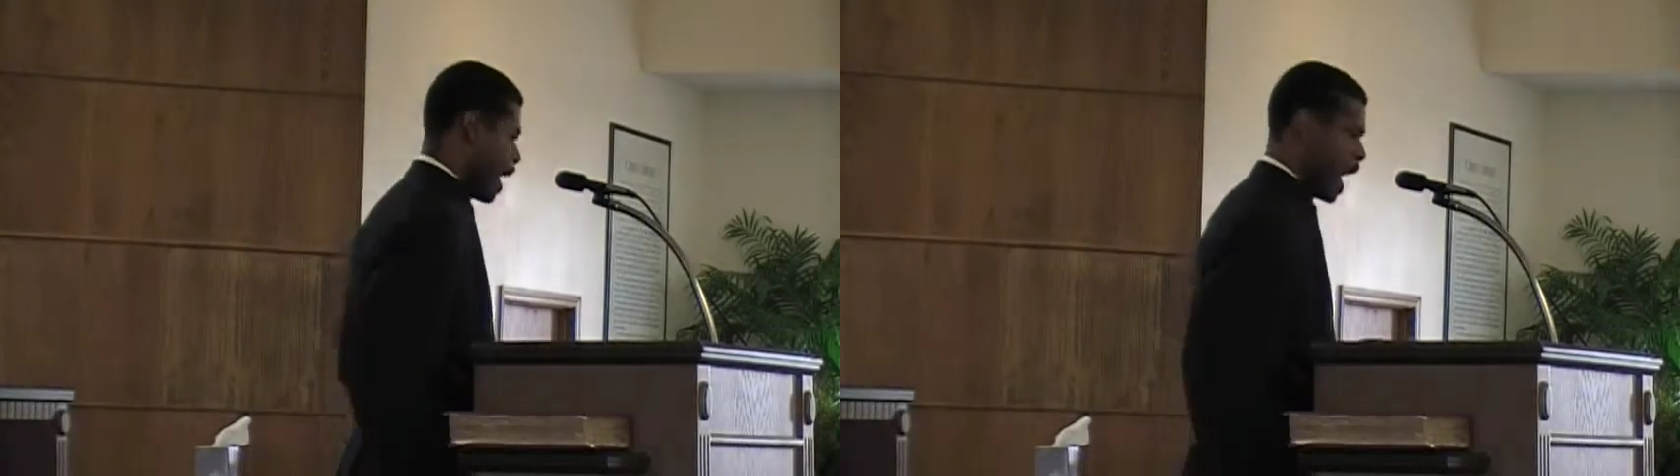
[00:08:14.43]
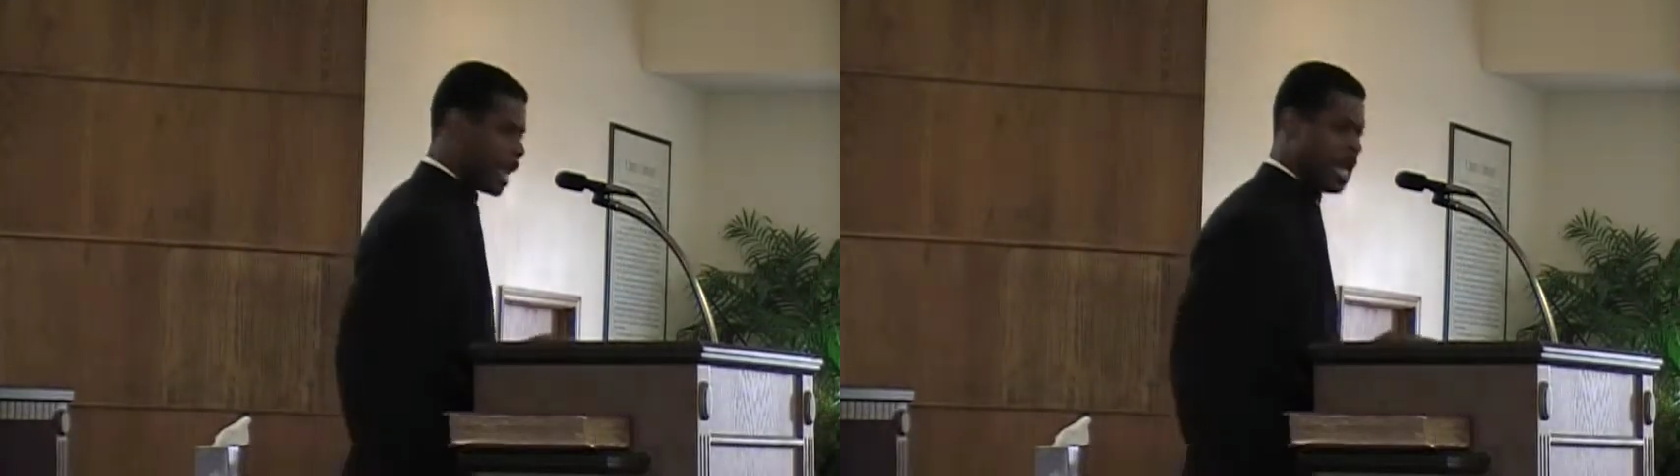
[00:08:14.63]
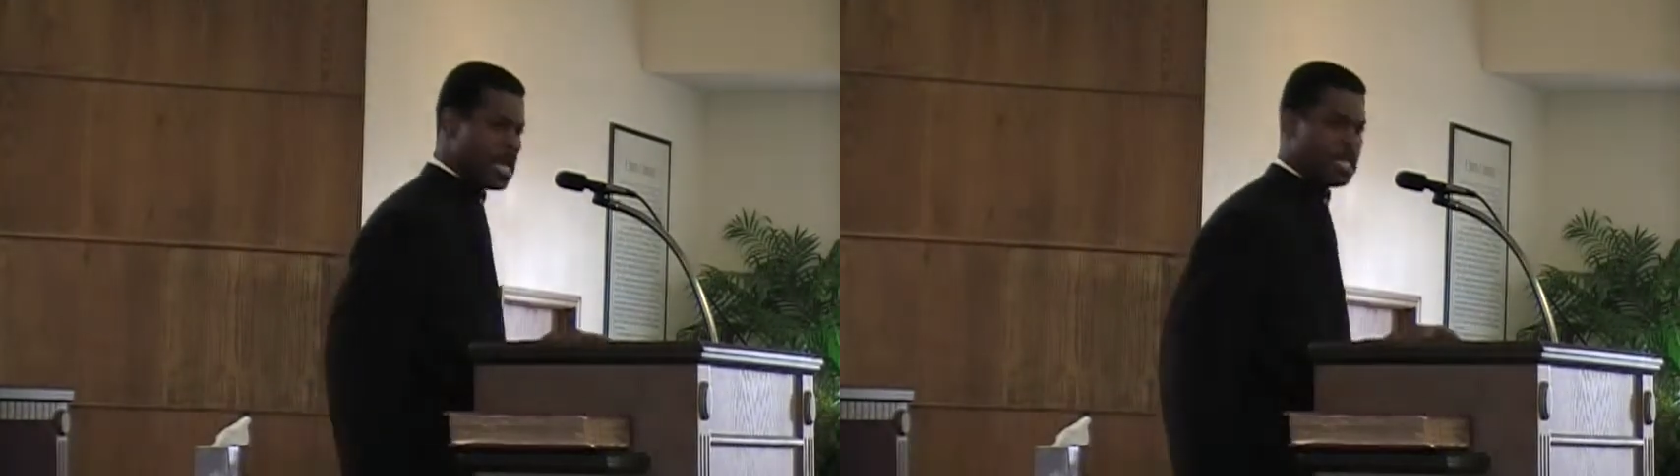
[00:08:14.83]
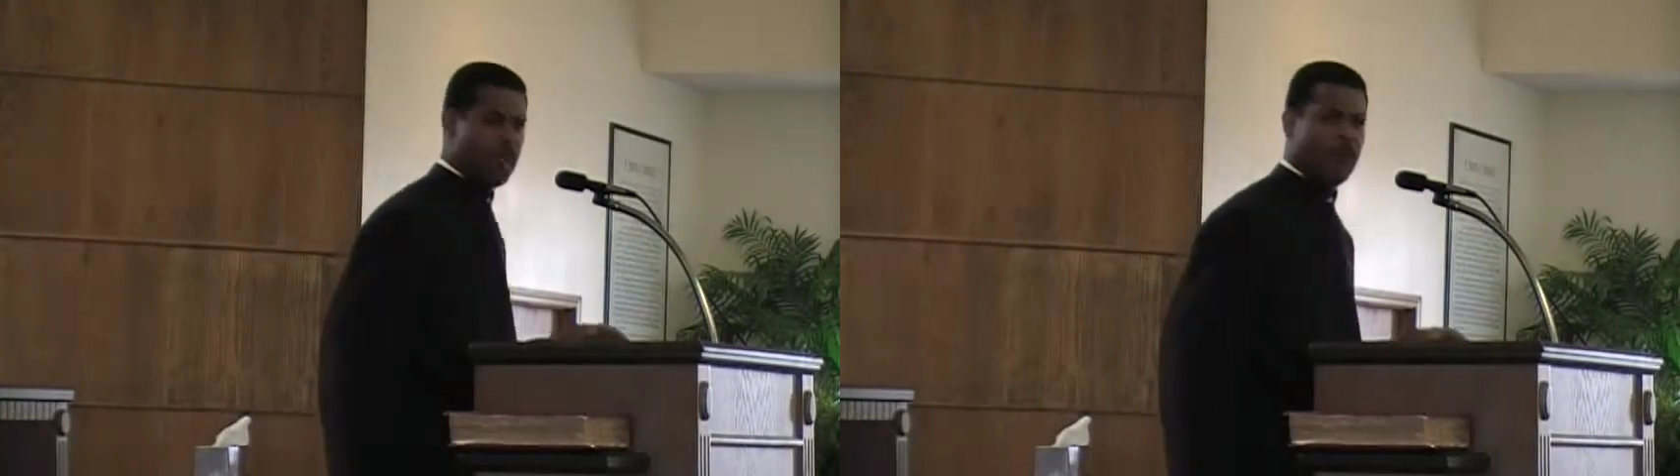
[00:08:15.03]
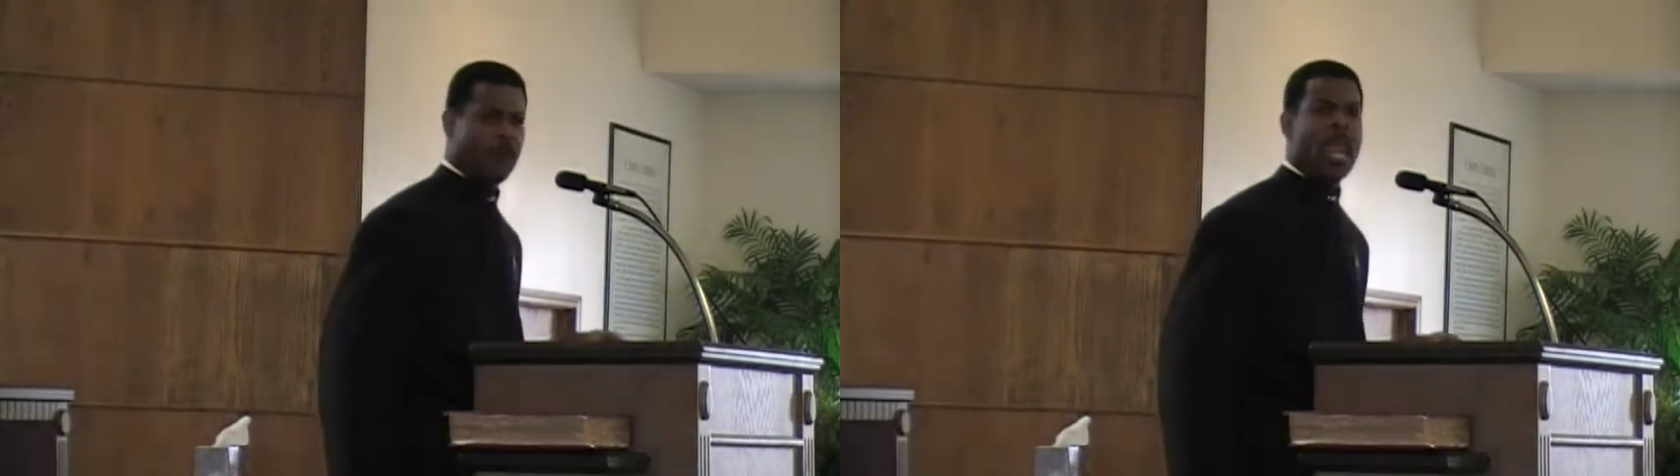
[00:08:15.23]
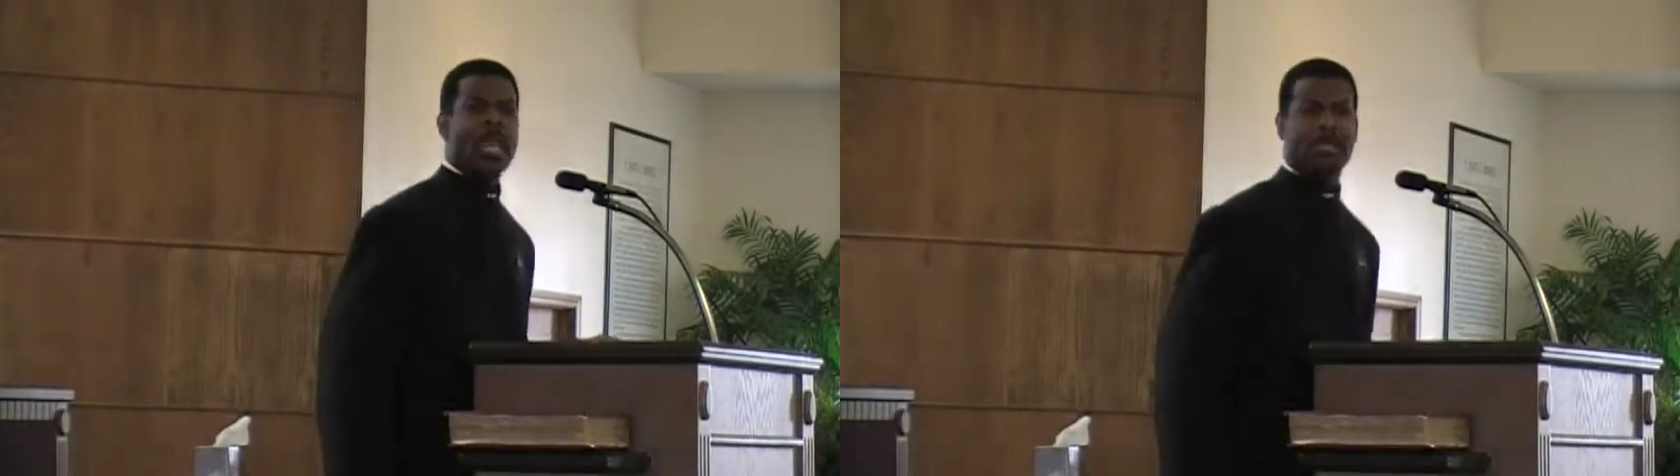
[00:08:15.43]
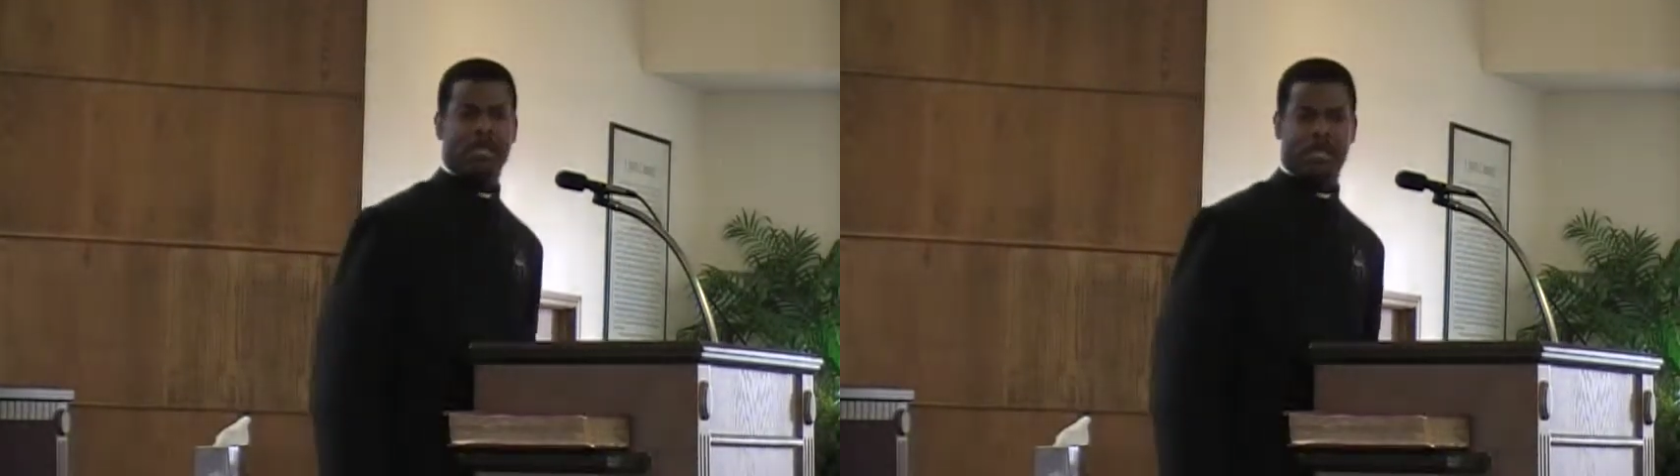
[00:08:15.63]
they had hissy fits.